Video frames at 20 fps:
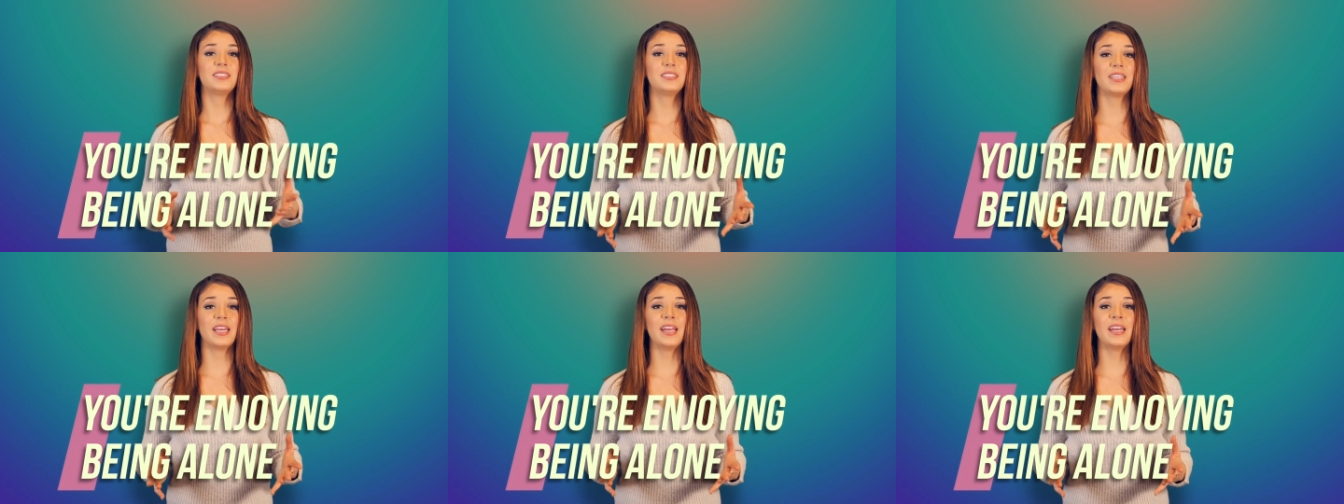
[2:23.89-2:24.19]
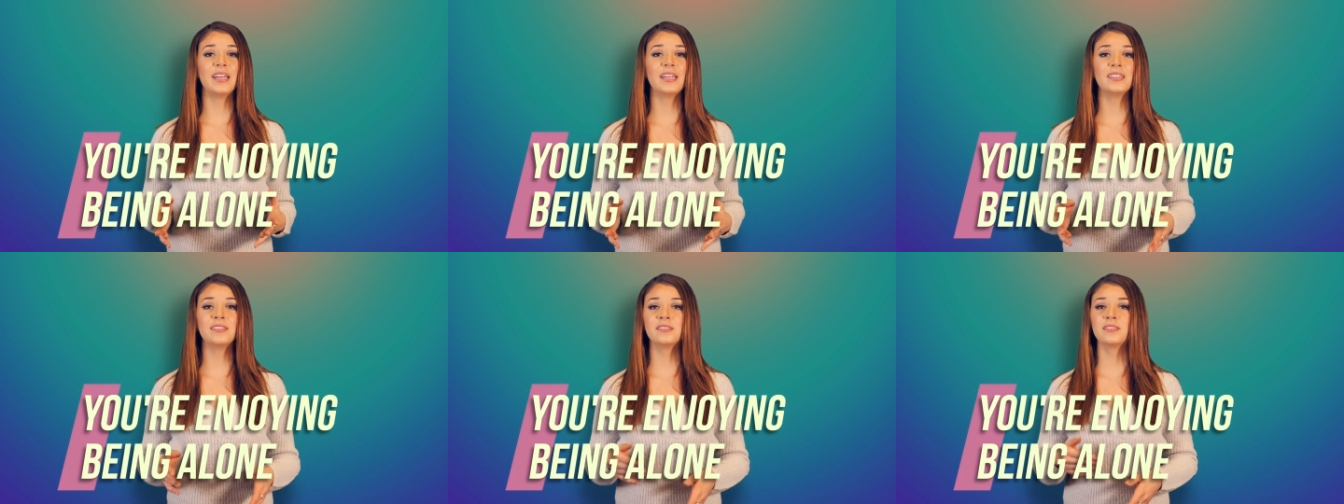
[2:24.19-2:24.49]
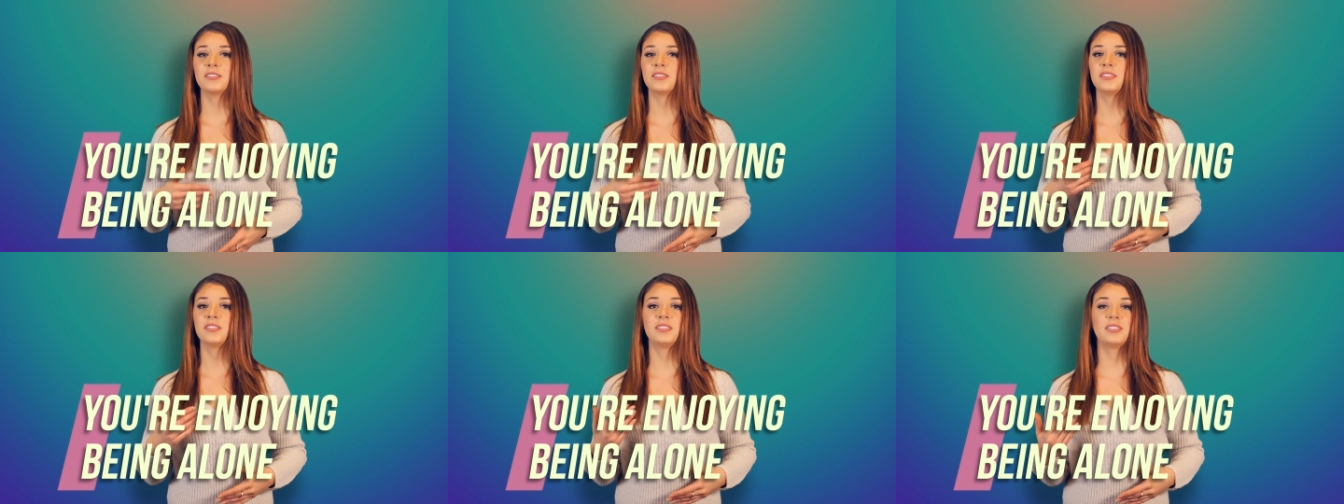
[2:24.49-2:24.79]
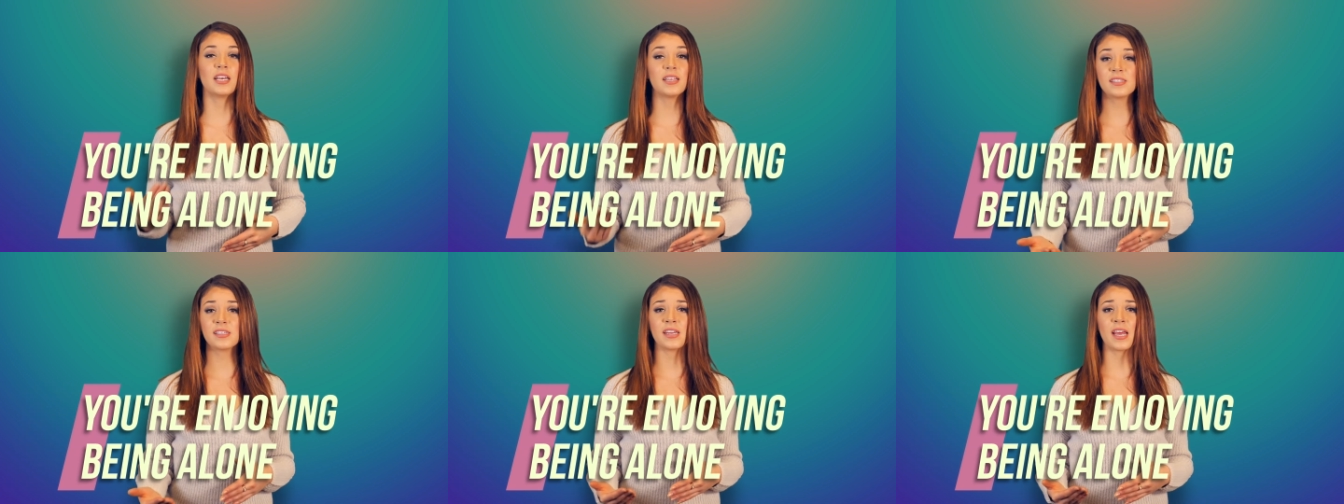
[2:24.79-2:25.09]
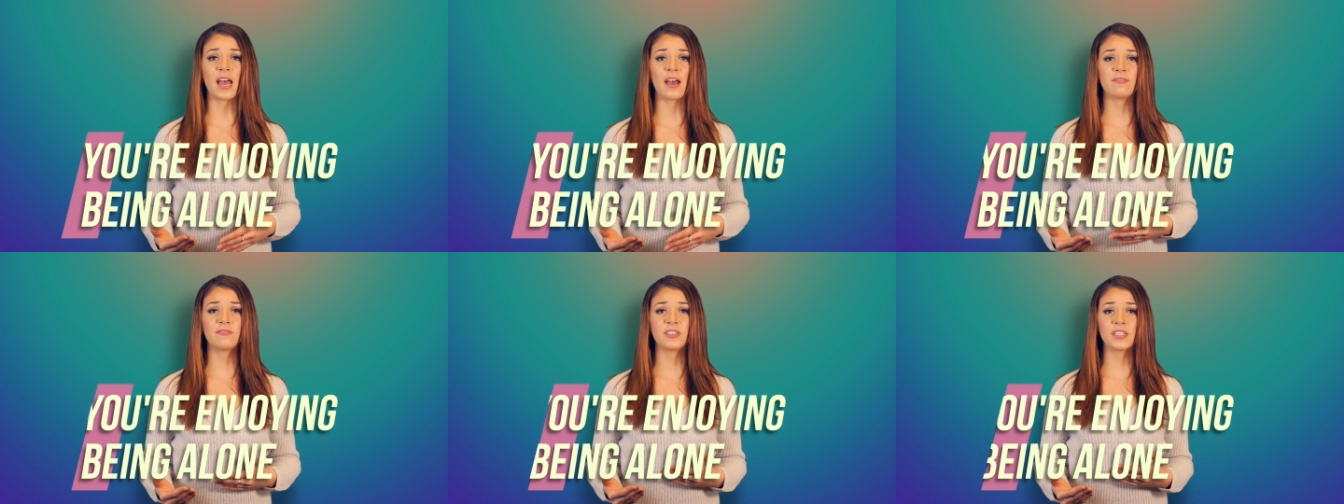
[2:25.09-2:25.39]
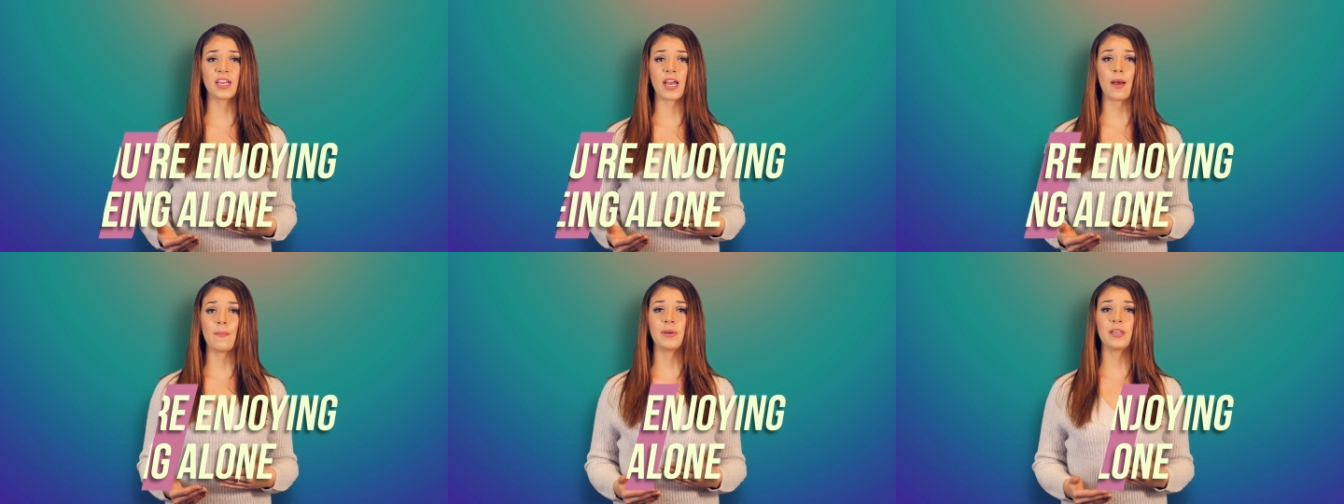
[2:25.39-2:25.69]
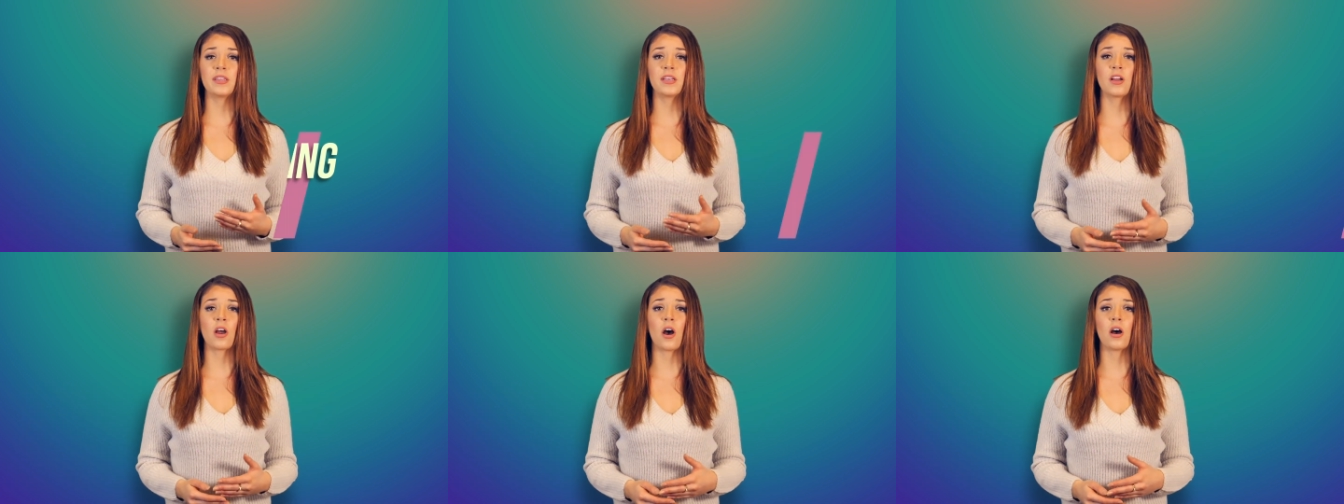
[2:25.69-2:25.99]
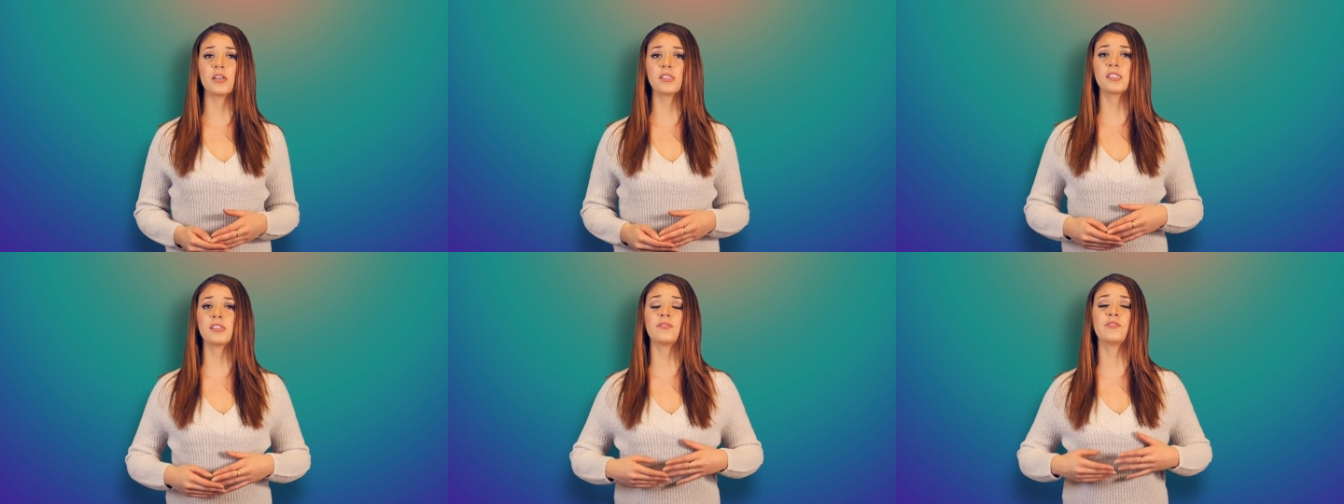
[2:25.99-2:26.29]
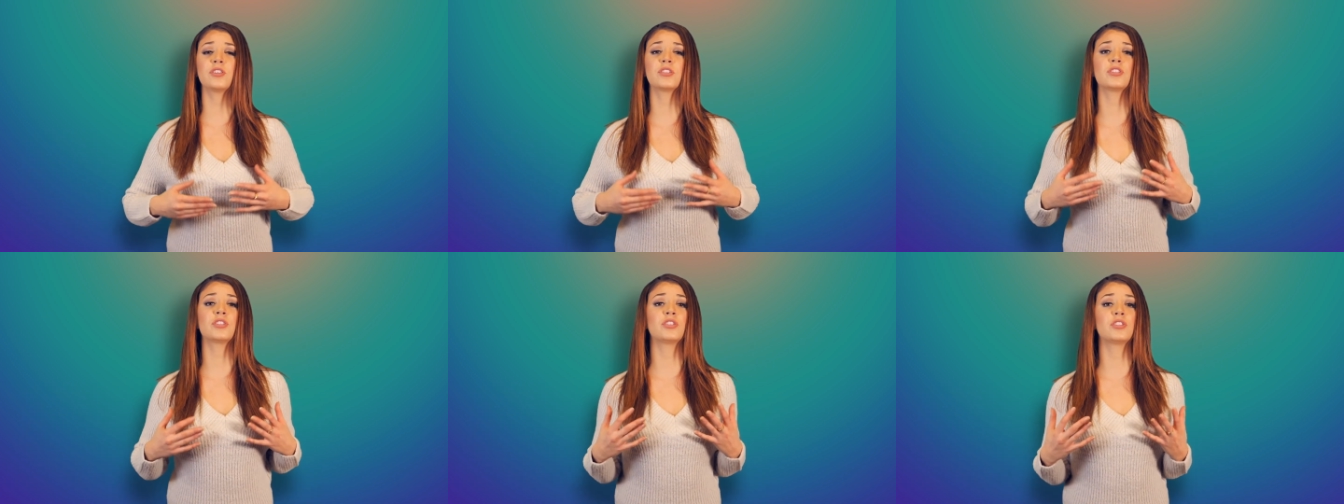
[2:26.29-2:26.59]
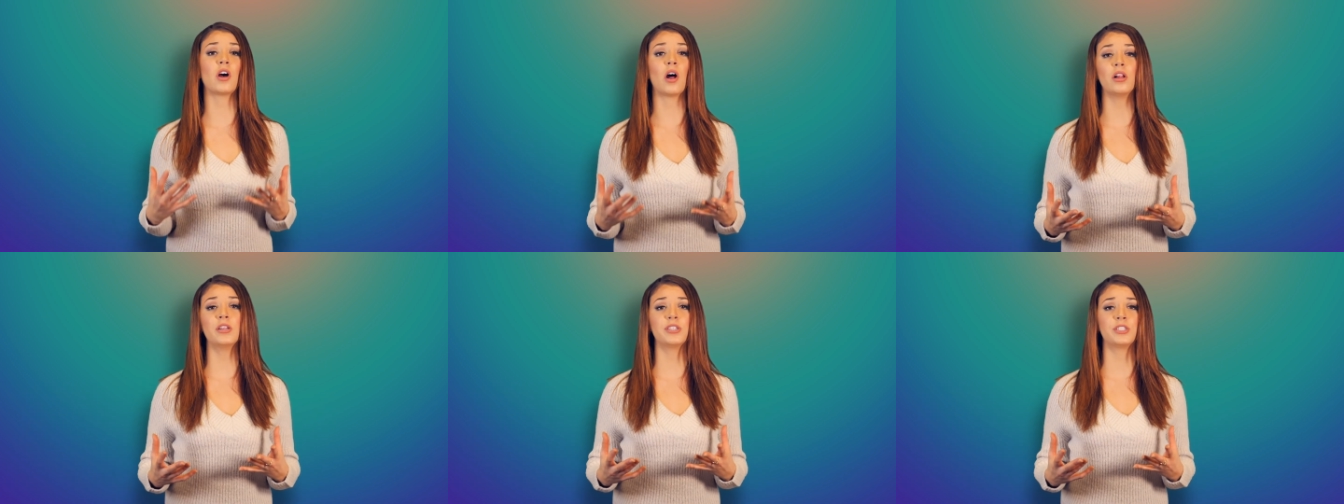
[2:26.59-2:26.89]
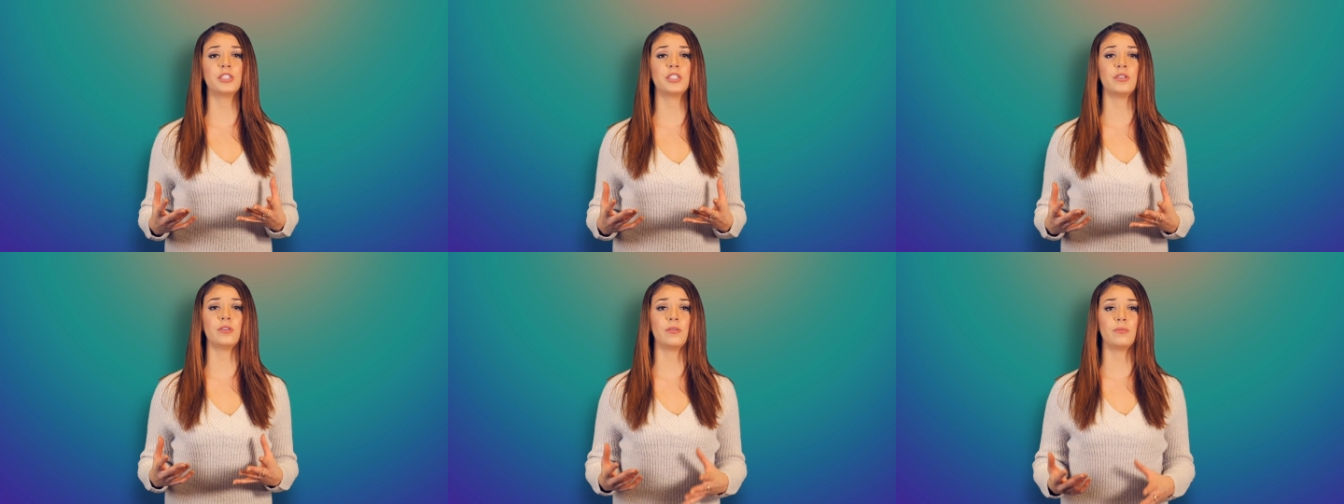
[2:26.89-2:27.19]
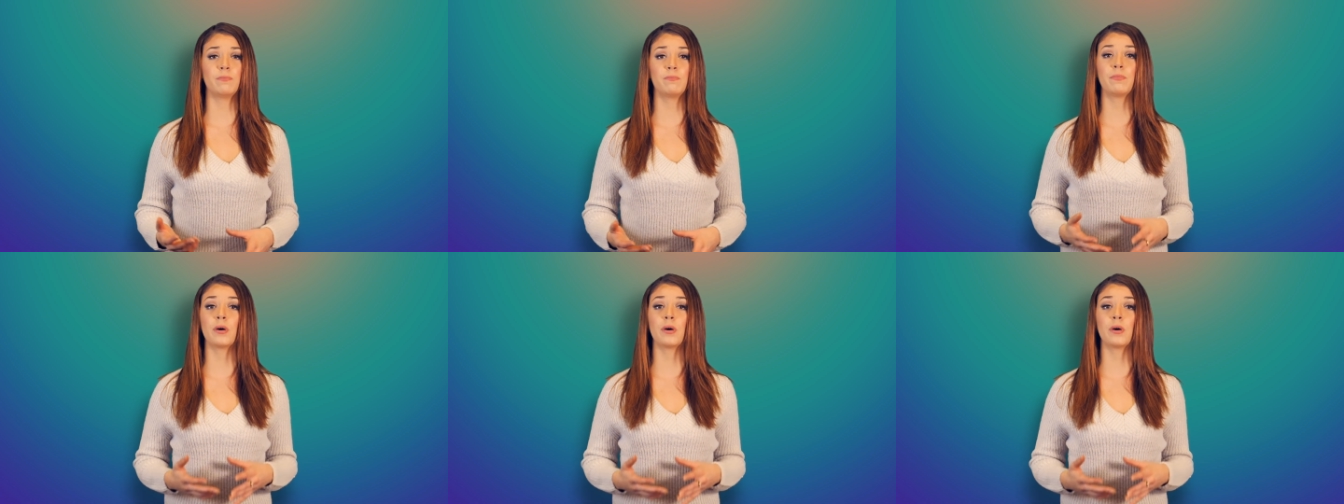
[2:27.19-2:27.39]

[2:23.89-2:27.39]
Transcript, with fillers: Dating doesn't have to come at the cost of your solitude,